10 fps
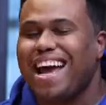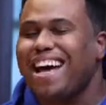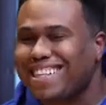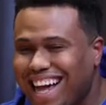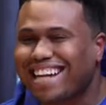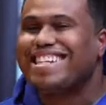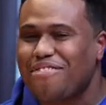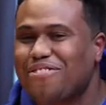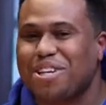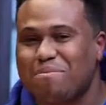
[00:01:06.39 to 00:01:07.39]
I
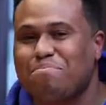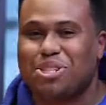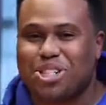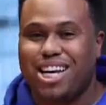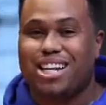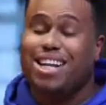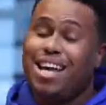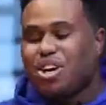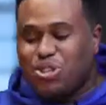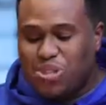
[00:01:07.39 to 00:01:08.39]
definitely appreciate it.
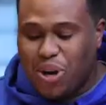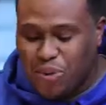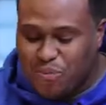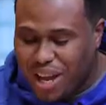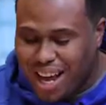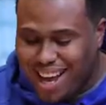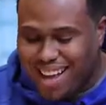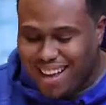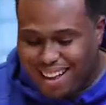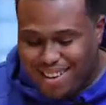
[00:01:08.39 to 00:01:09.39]
So,
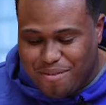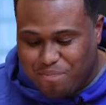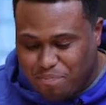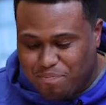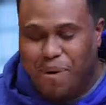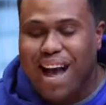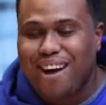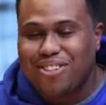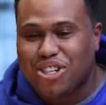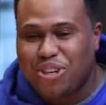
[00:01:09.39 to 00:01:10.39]

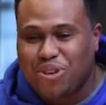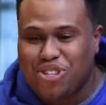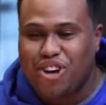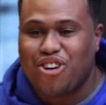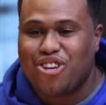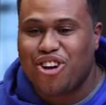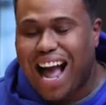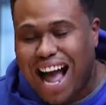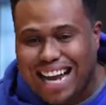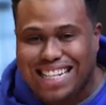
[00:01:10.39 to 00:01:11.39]
how to turn your
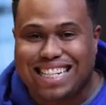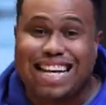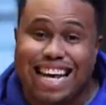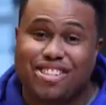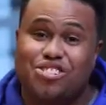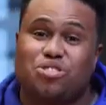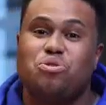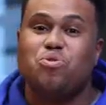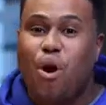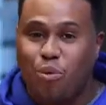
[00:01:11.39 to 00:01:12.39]
idea
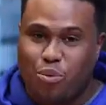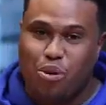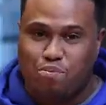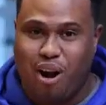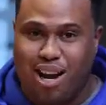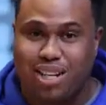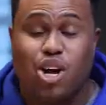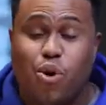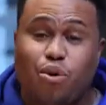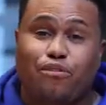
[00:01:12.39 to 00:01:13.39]
into a real product.
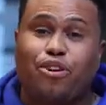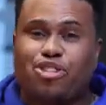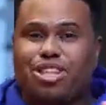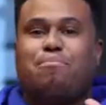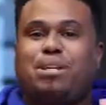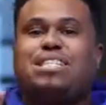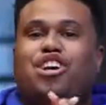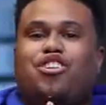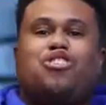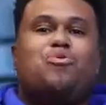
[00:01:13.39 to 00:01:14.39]
Well, first, let me
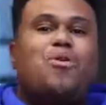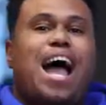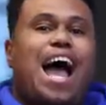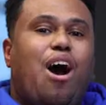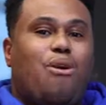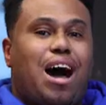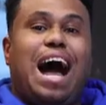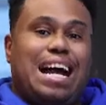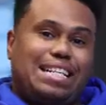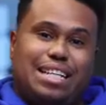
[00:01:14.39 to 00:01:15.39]
tell you how
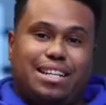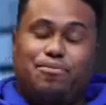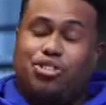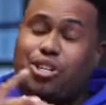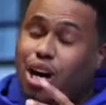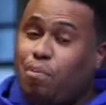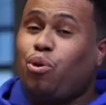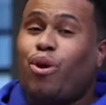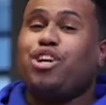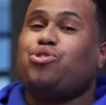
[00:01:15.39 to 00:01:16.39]
I did it. There's a
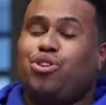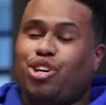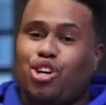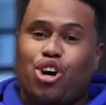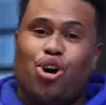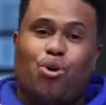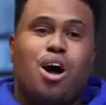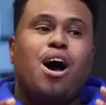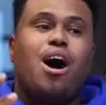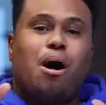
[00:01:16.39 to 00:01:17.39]
couple ways you can
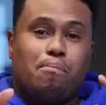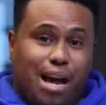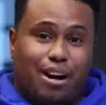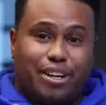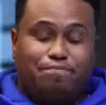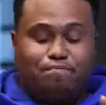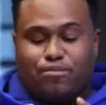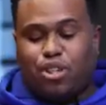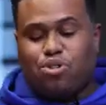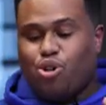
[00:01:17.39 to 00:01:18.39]
go about it.
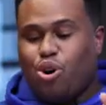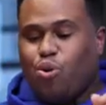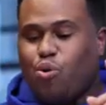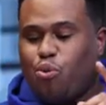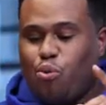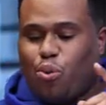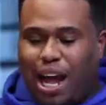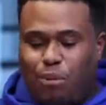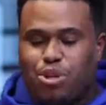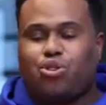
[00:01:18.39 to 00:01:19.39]
So, when
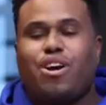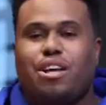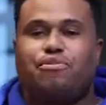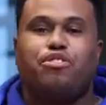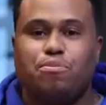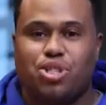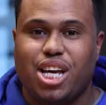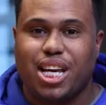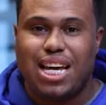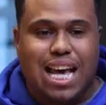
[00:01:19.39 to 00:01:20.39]
I was creating
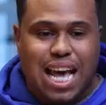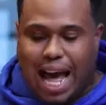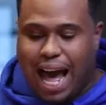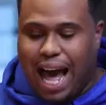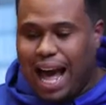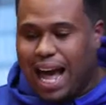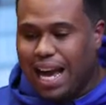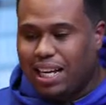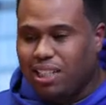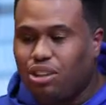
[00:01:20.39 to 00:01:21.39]
Flipstik,
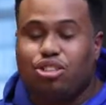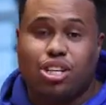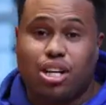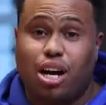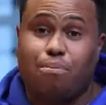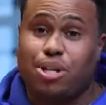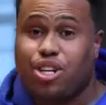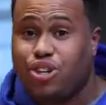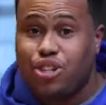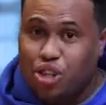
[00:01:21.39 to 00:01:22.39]
I looked into companies
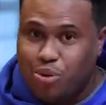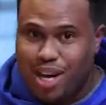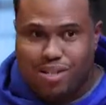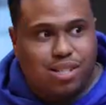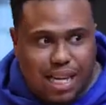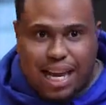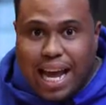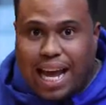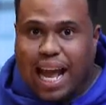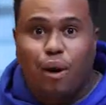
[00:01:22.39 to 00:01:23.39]
here in the US. I said,
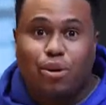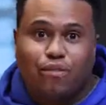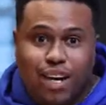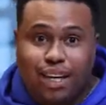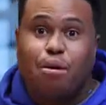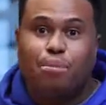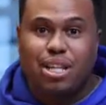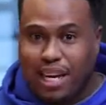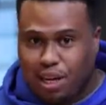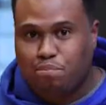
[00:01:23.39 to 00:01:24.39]
hey, I want to find a company
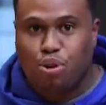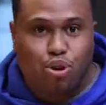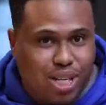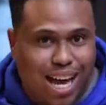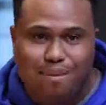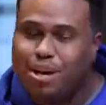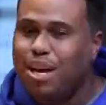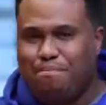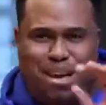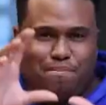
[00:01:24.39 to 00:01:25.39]
that can prototype,
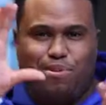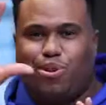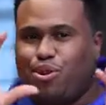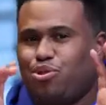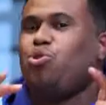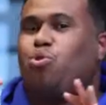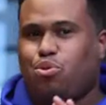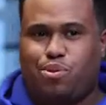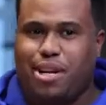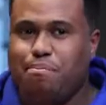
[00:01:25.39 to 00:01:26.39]
make me one of those cool
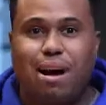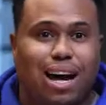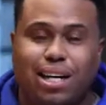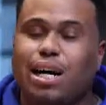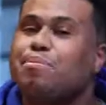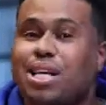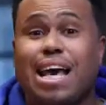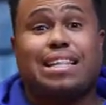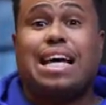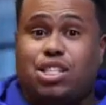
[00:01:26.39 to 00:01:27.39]
3D mock-ups.
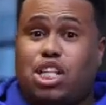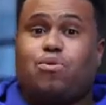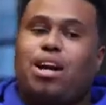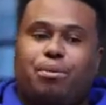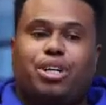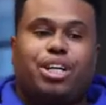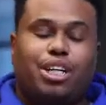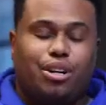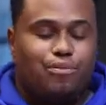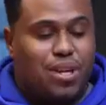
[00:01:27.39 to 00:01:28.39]
That's the route I'm going to
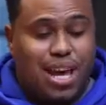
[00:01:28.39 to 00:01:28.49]
go.